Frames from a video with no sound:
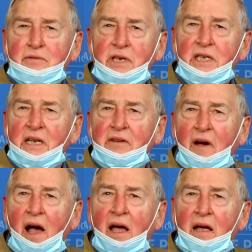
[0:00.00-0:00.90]
So we
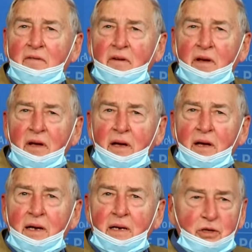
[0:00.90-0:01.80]
can simply
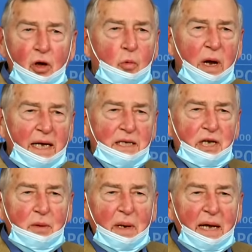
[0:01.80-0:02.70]
extend our retirement
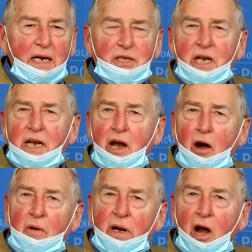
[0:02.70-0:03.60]
age
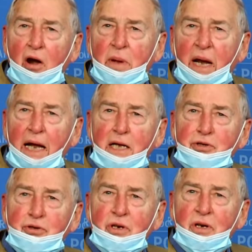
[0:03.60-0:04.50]
to
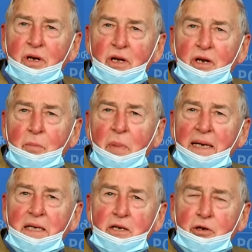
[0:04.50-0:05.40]
essentially compensate
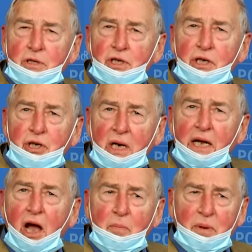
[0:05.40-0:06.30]
for the labor
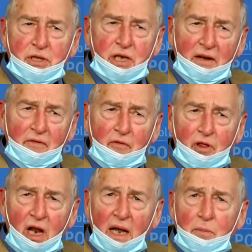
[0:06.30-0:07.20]
shortage that
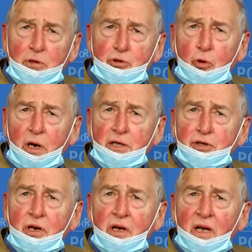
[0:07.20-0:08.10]
we would otherwise
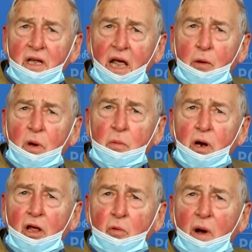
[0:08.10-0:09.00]
face. So my
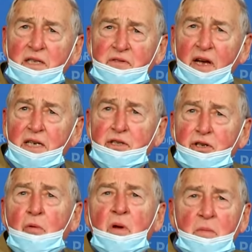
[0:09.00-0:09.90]
bet would be
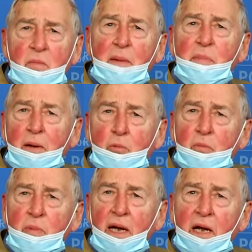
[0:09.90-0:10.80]
we'll see
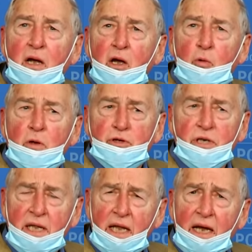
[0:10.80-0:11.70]
the
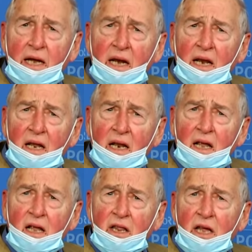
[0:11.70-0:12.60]
retirement age
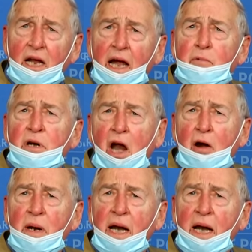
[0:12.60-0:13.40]
extended.